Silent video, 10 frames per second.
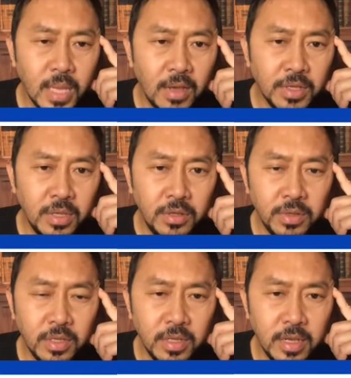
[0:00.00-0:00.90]
send you
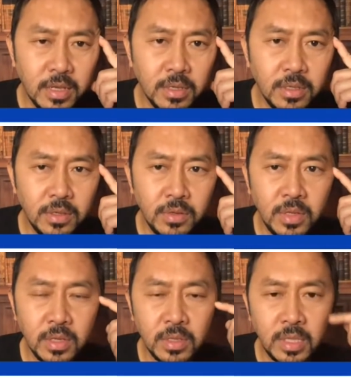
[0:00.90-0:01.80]
the link to
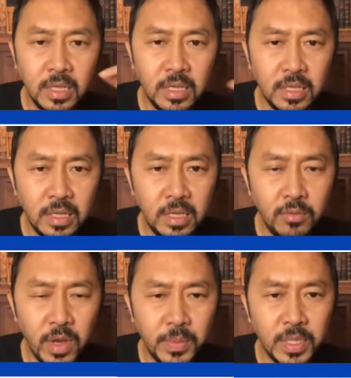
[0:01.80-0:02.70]
the CDC
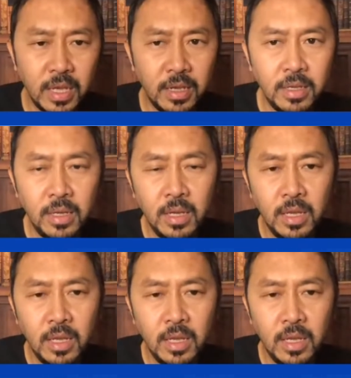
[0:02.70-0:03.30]
website